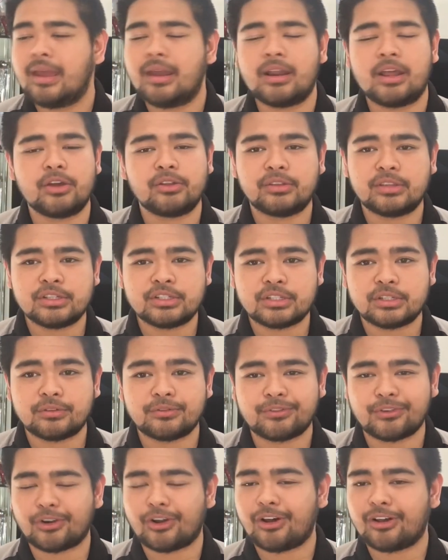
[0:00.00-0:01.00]
and I auditioned
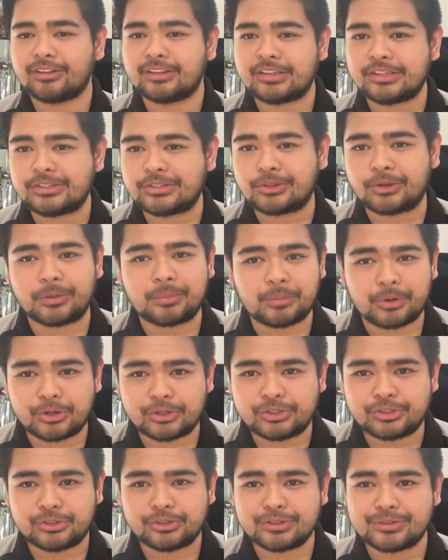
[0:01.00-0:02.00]
for all these
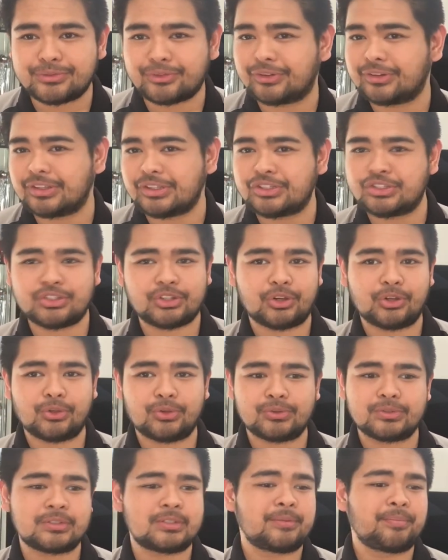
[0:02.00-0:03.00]
commercials, for these
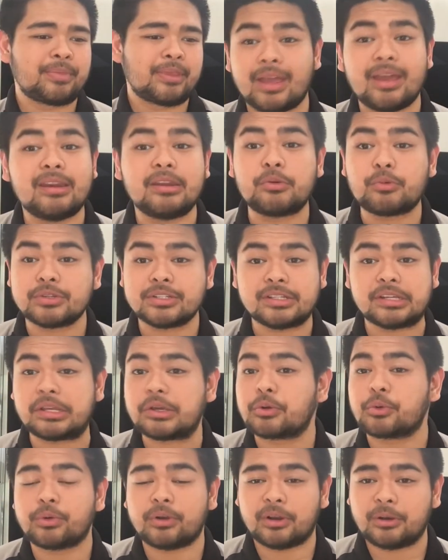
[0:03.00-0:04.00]
shows, and it was an
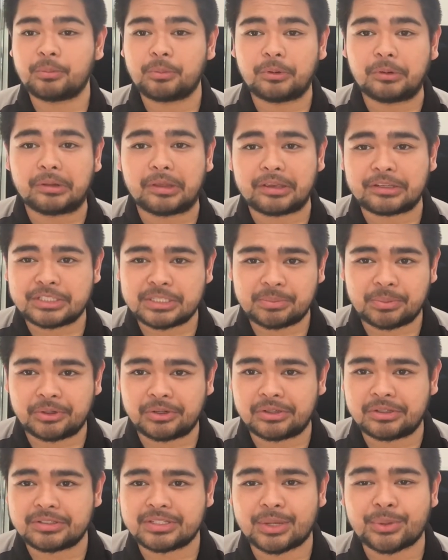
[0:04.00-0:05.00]
incredible
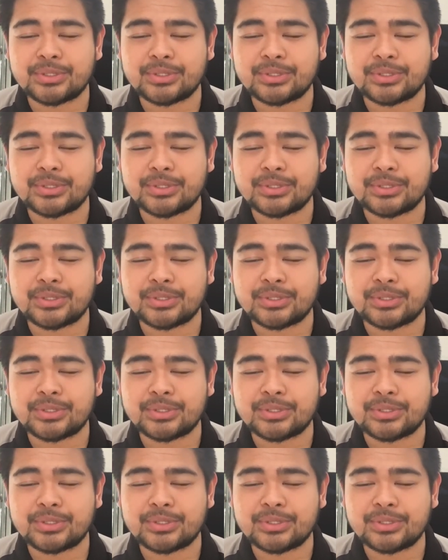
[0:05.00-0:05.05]
experience.